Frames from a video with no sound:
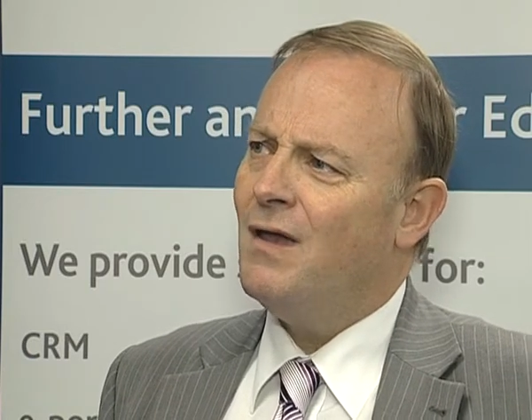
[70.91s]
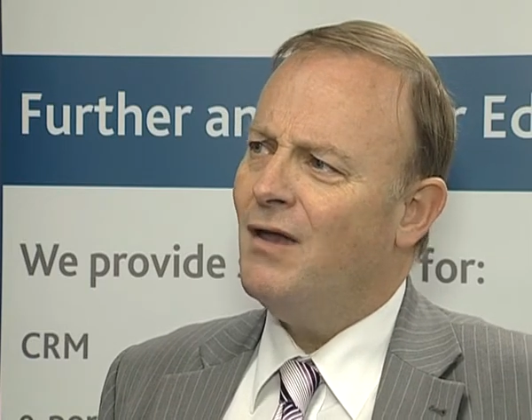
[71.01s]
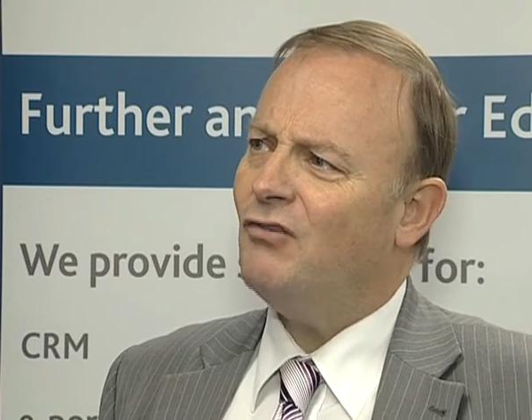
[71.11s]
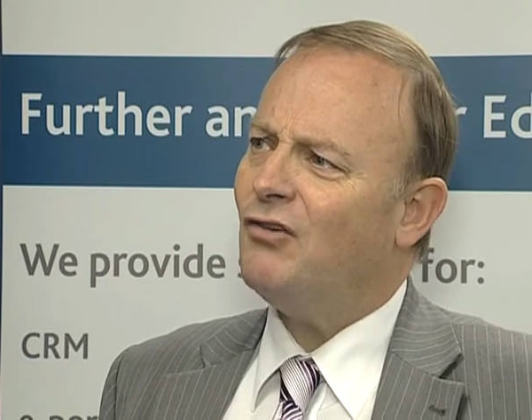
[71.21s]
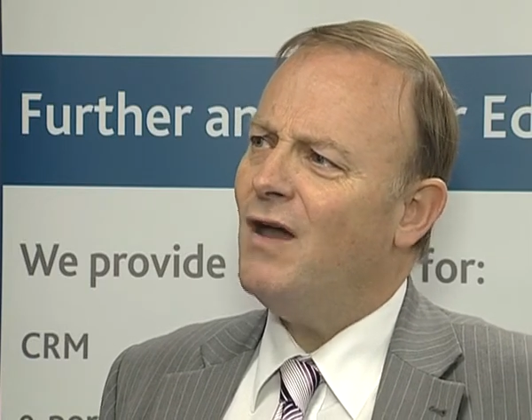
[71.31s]

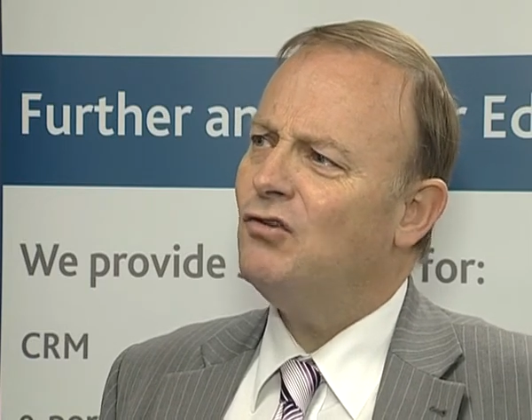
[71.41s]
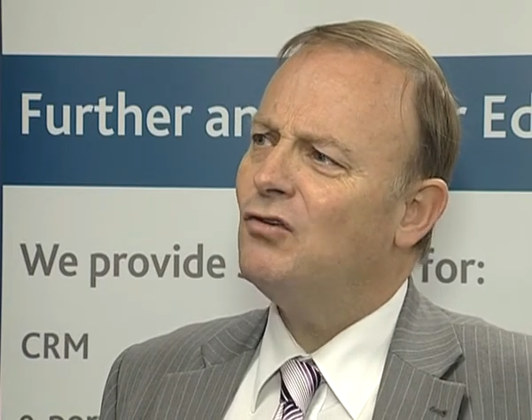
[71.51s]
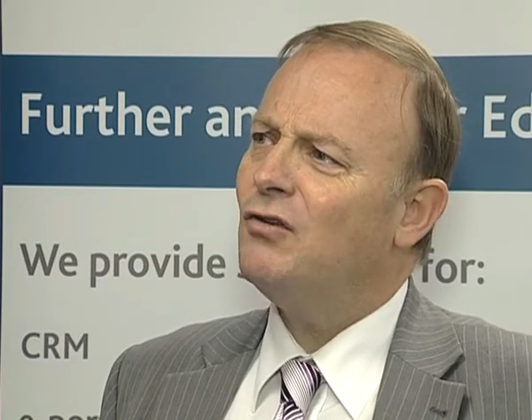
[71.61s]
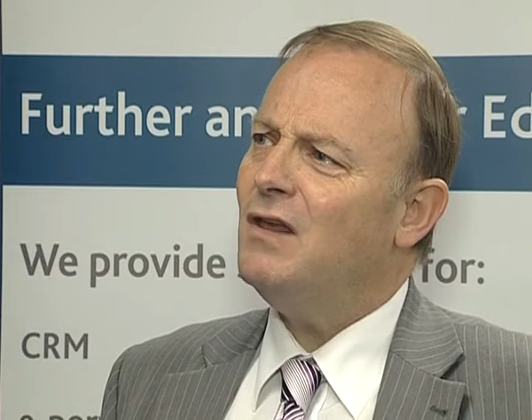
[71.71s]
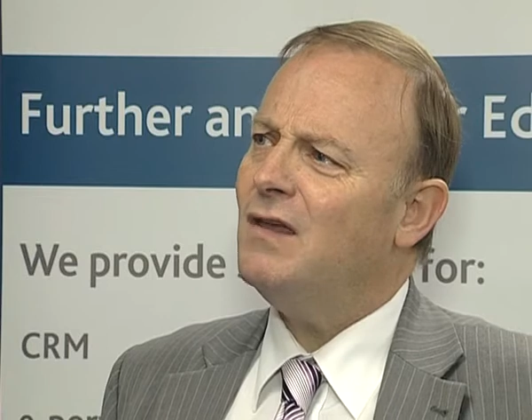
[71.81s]
it's
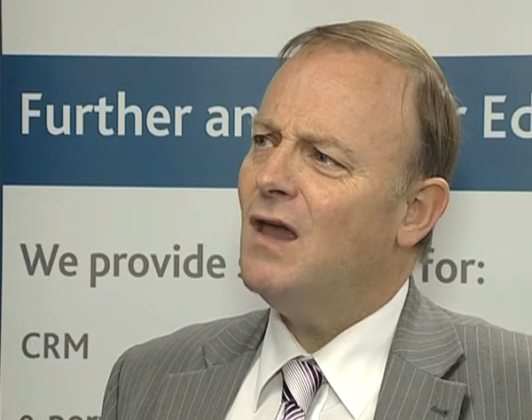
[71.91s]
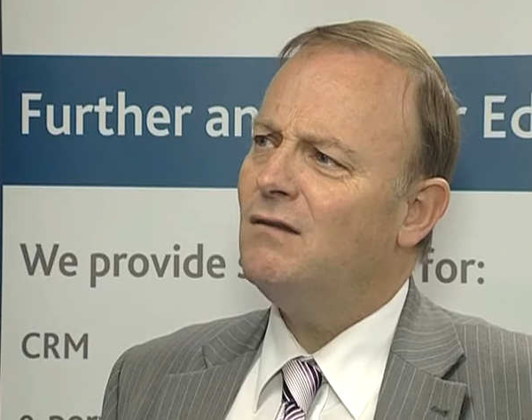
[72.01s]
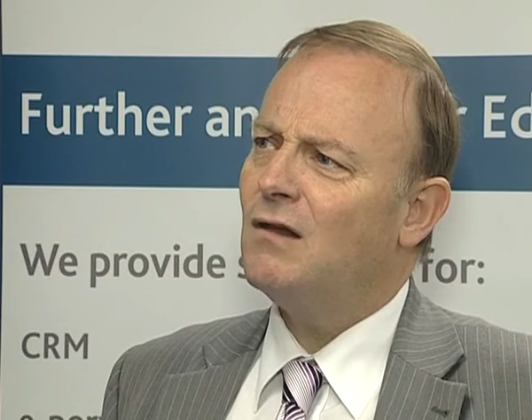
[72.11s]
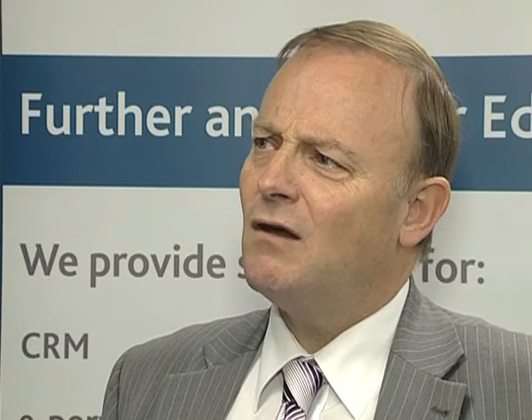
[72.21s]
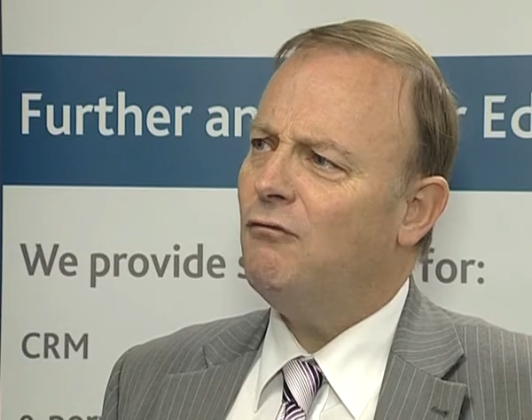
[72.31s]
actually
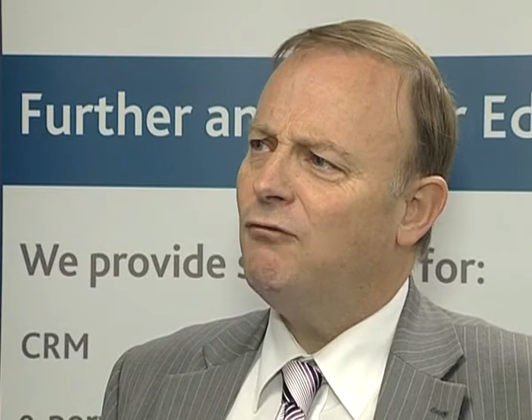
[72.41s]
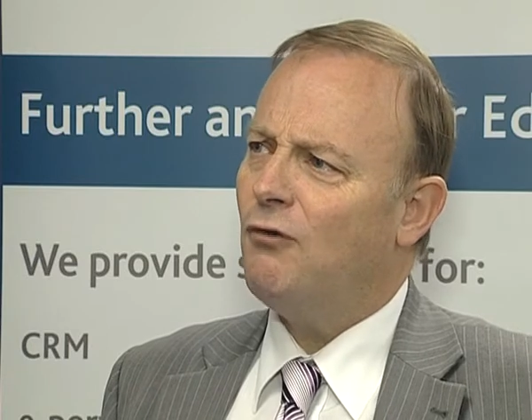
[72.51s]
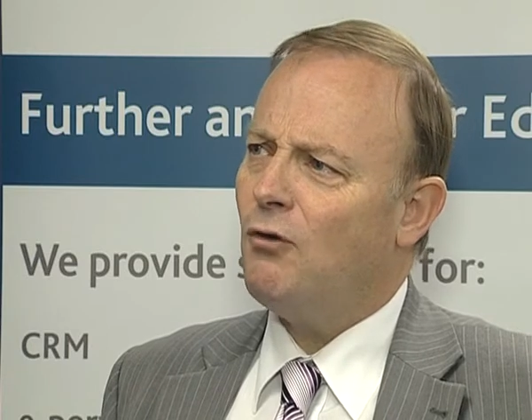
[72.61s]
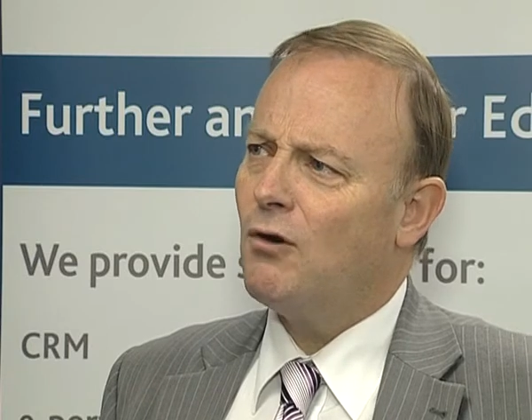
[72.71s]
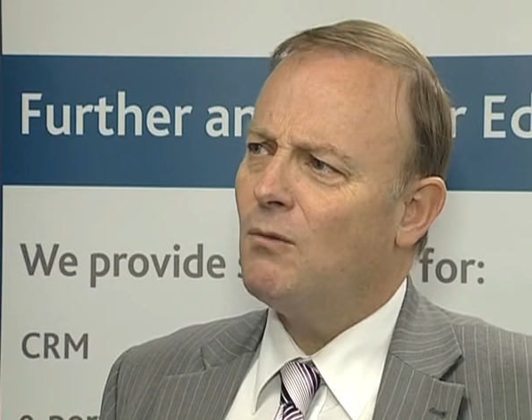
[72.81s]
getting a
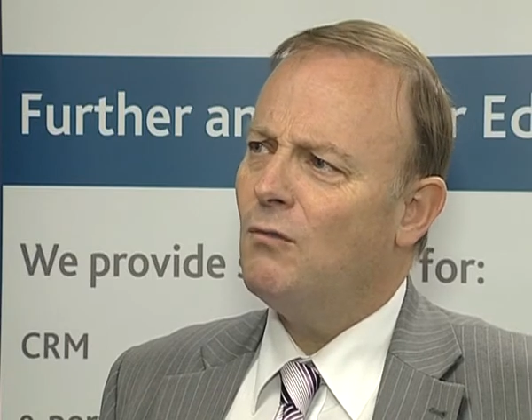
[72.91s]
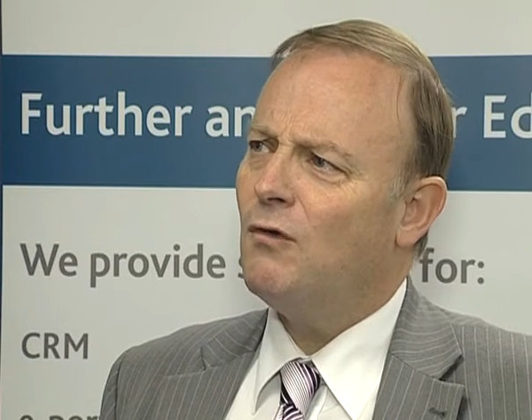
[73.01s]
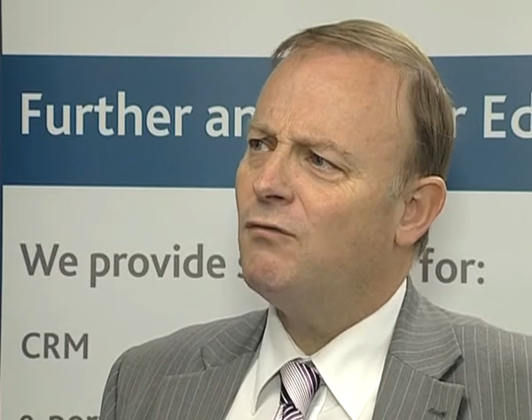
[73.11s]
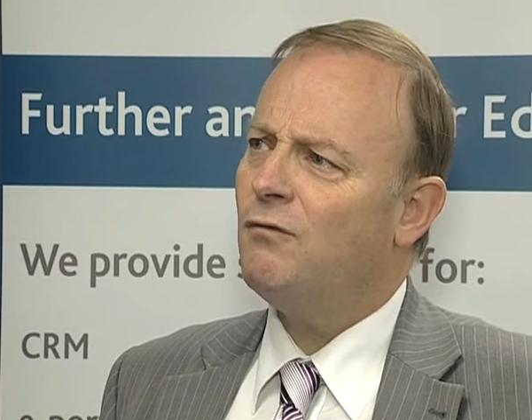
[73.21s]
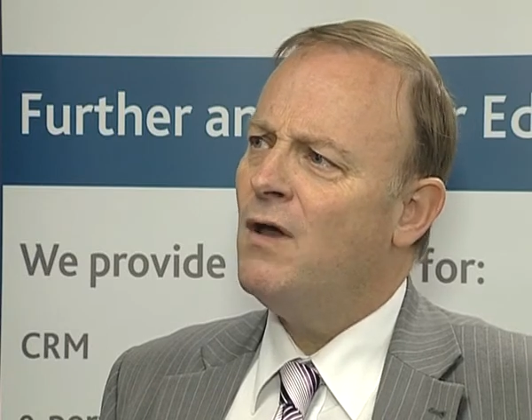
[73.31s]
form
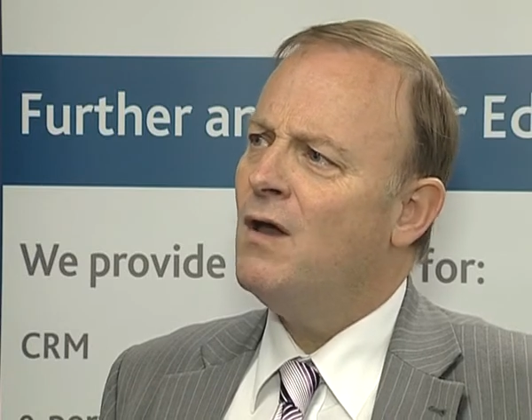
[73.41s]
of